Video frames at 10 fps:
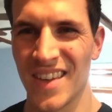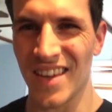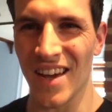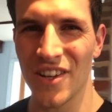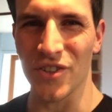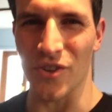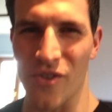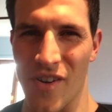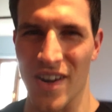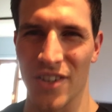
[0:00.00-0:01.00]
Yeah, I just
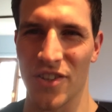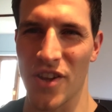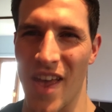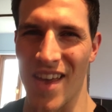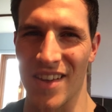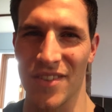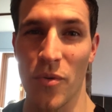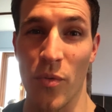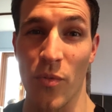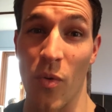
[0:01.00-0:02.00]
cracked eggs
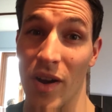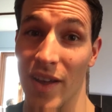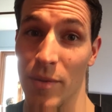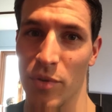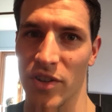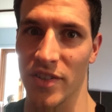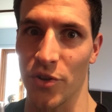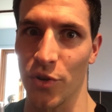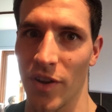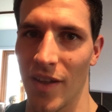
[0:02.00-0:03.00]
with one hand because I
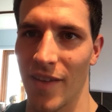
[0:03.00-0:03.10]
could.